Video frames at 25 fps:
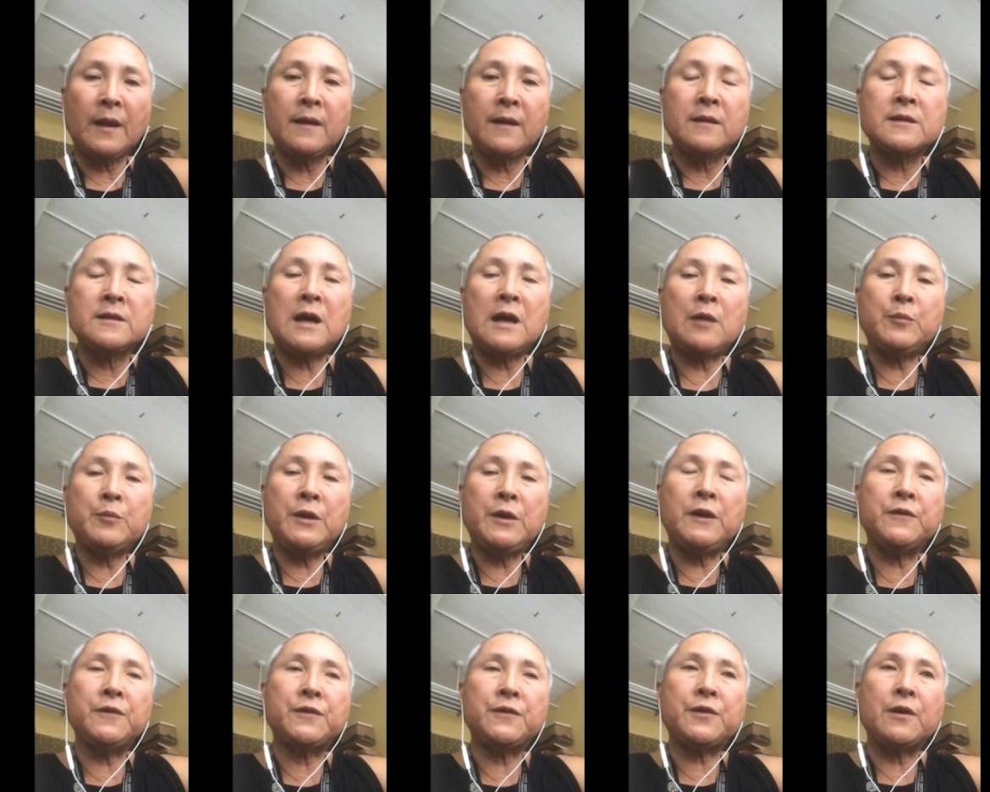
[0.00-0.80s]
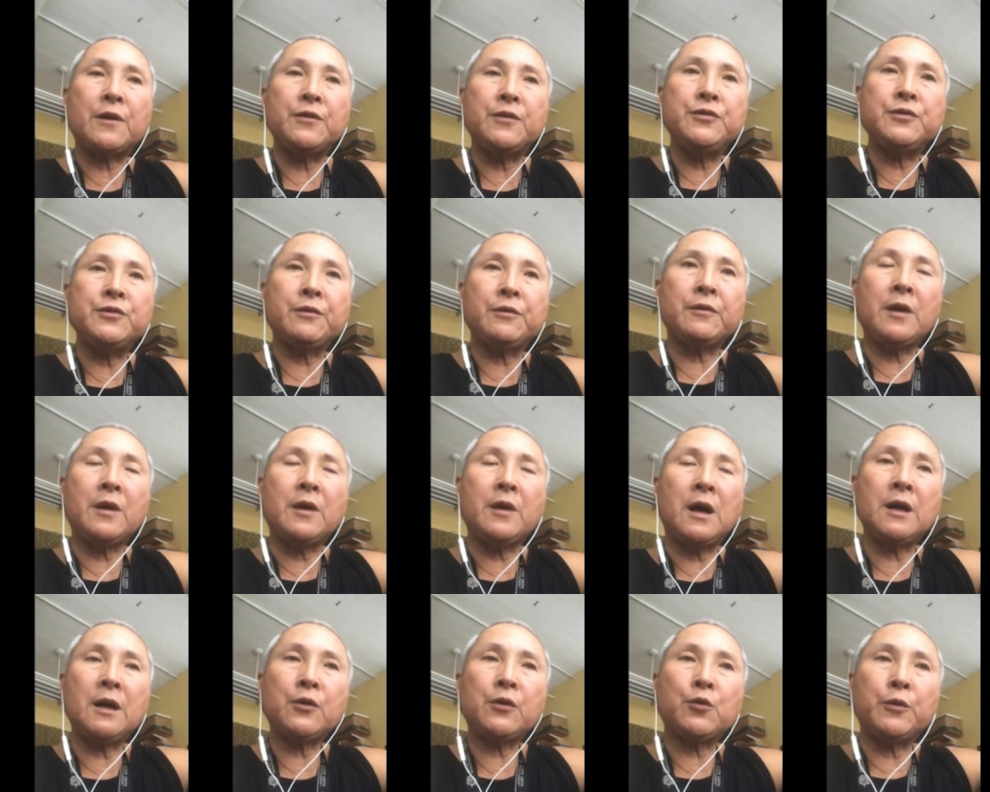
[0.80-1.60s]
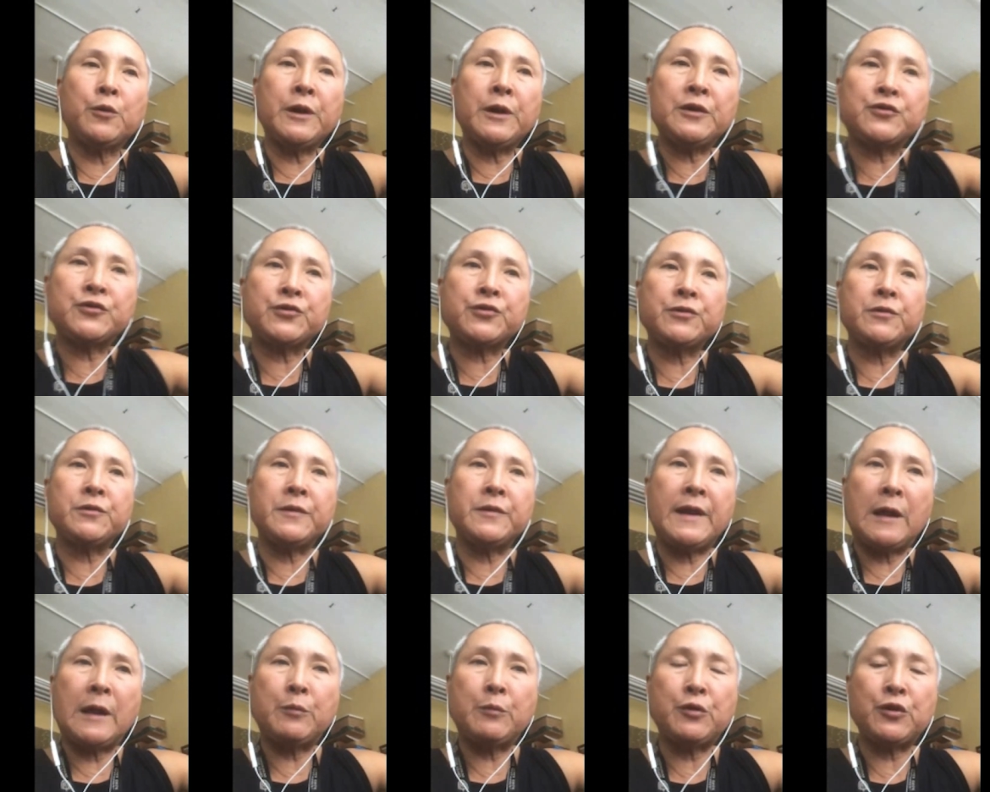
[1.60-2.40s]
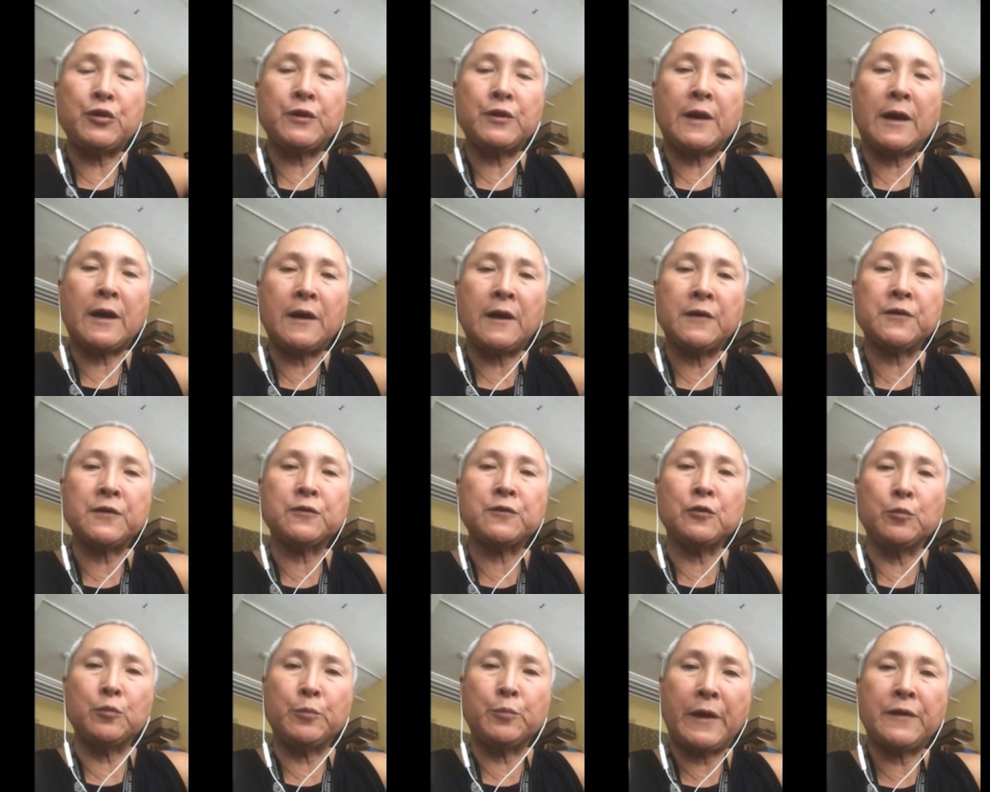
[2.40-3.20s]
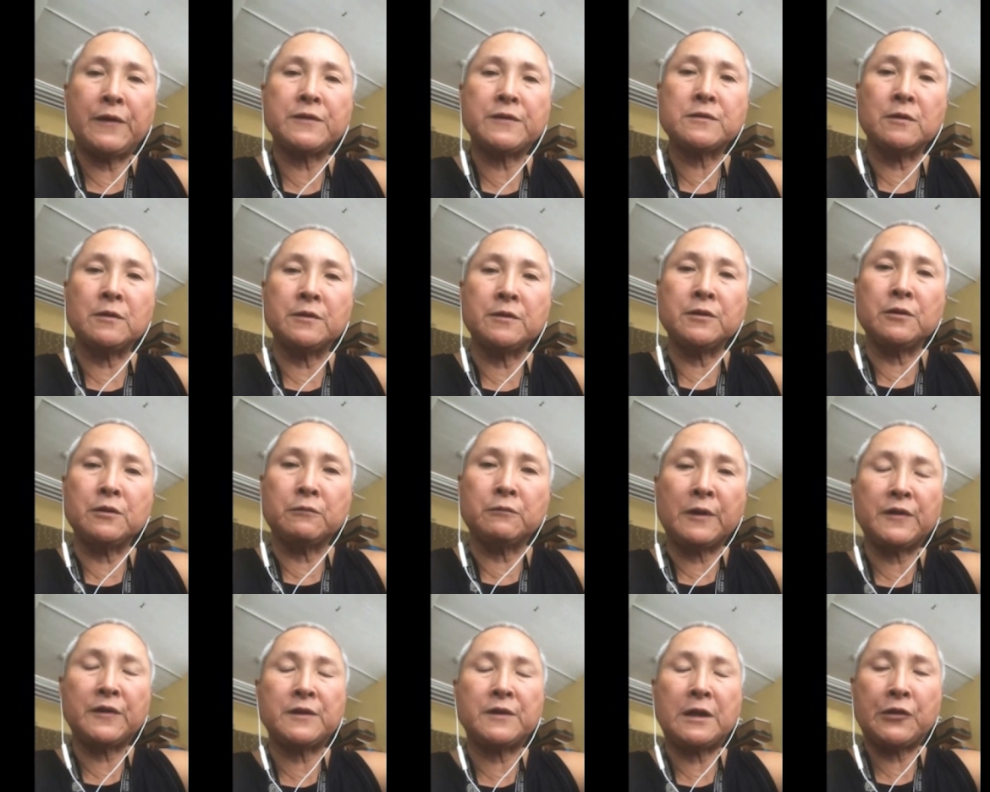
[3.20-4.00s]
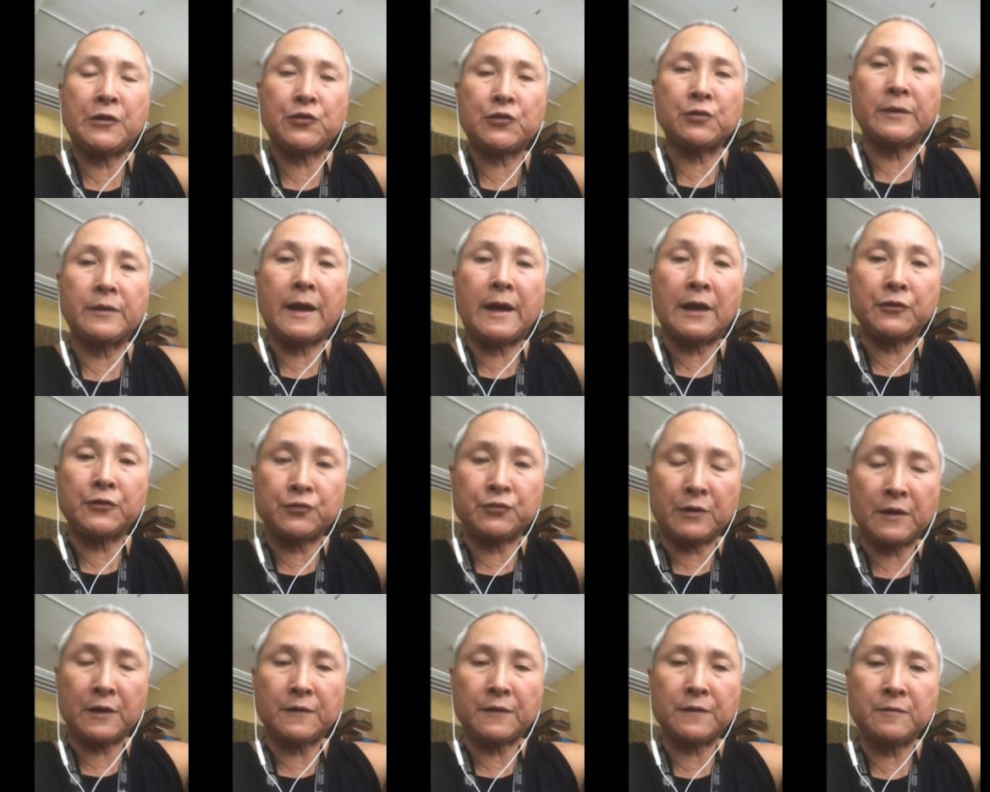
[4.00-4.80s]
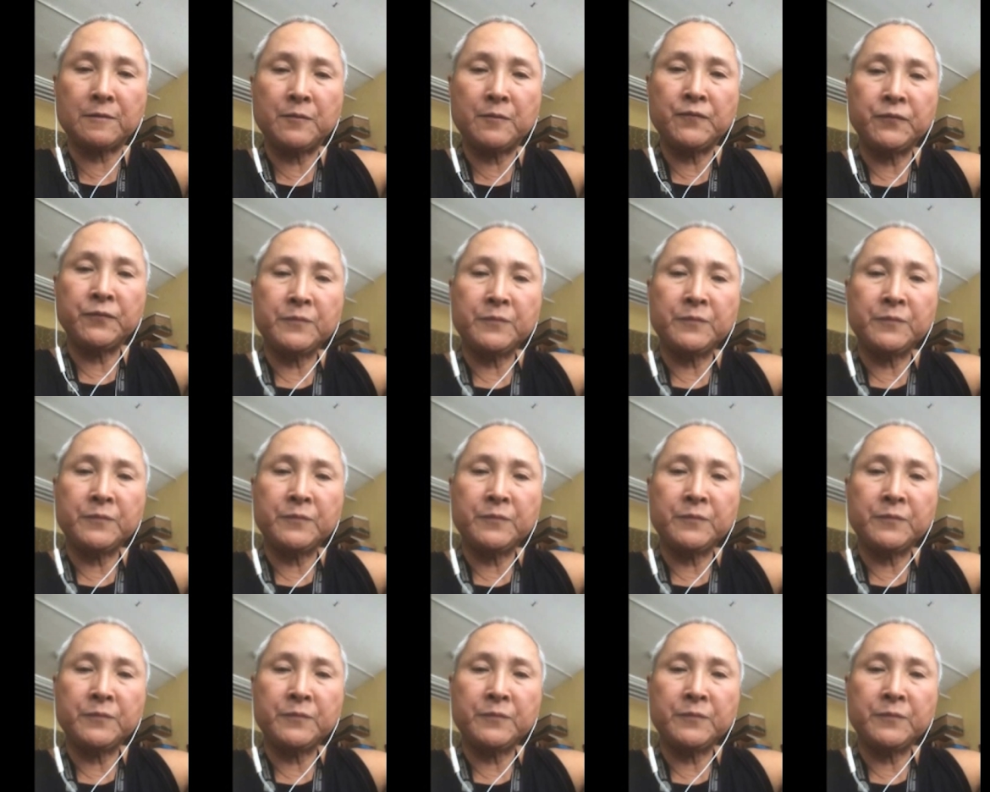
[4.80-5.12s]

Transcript: That means you're not going to your neighborhood high school based on your residential address.